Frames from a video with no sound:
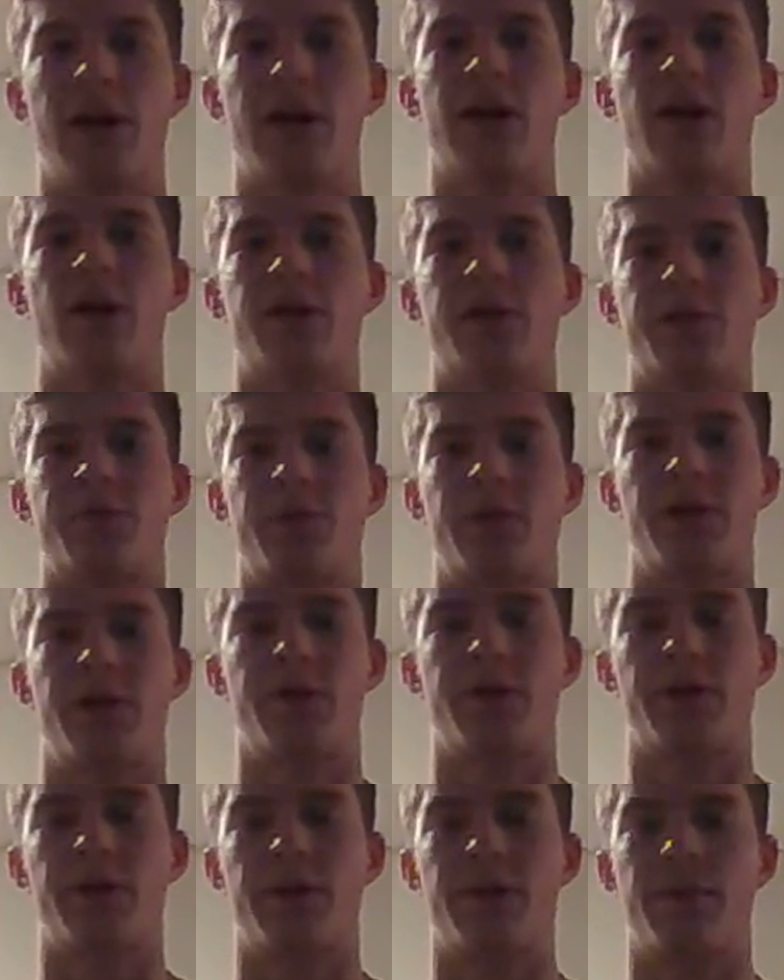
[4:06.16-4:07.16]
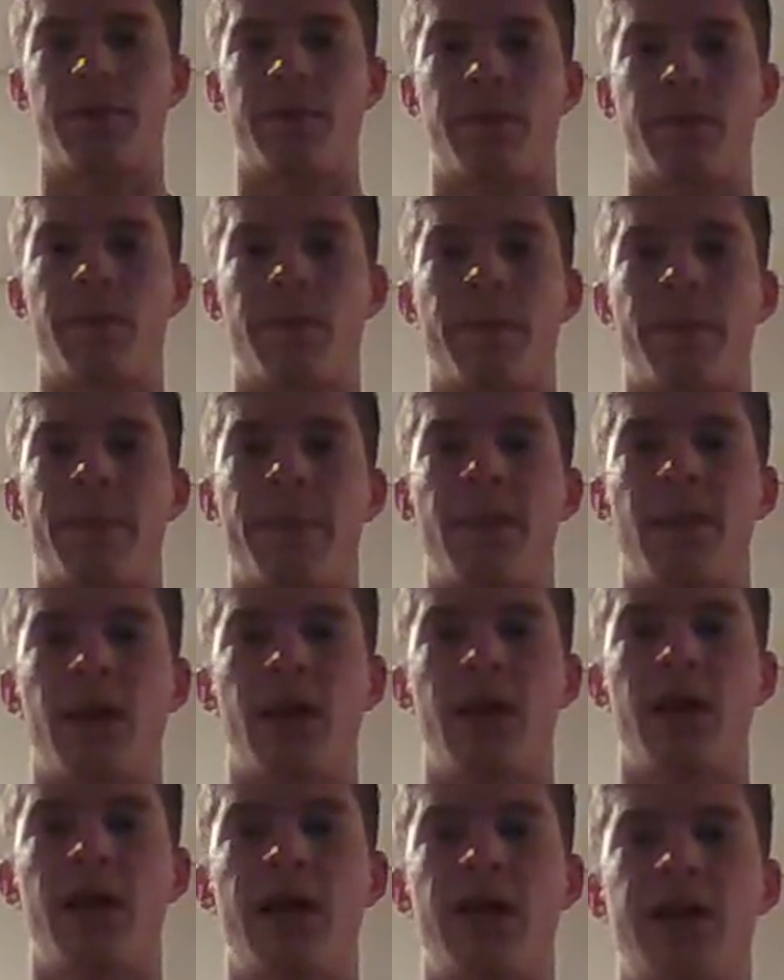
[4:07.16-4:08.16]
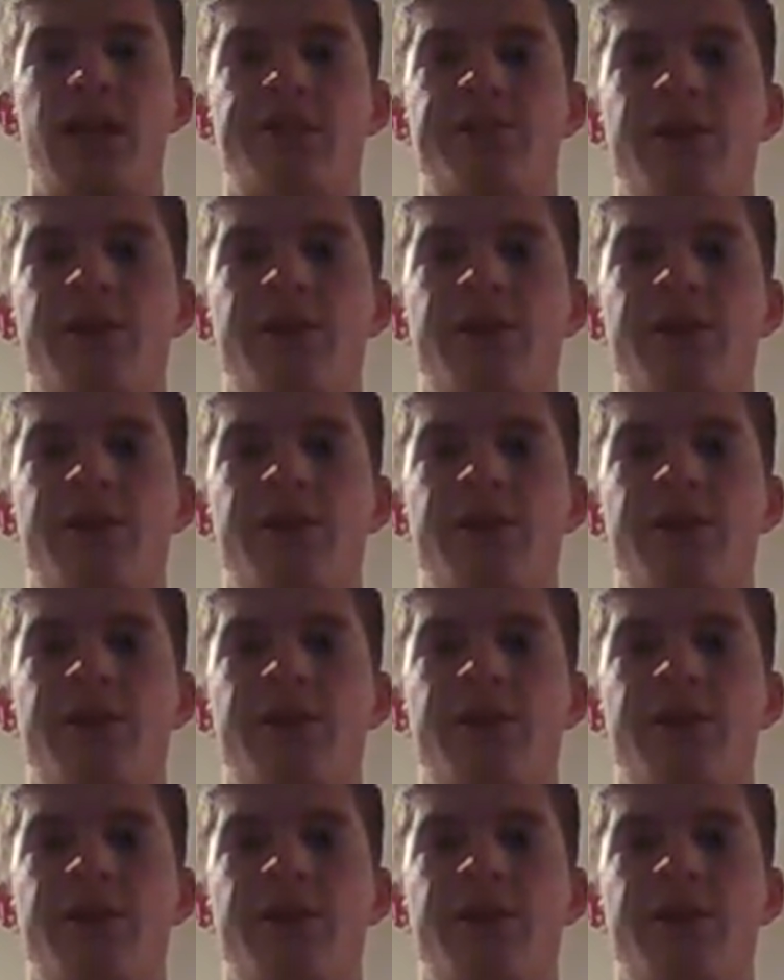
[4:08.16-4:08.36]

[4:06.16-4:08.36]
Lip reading: and entrepreneur. He has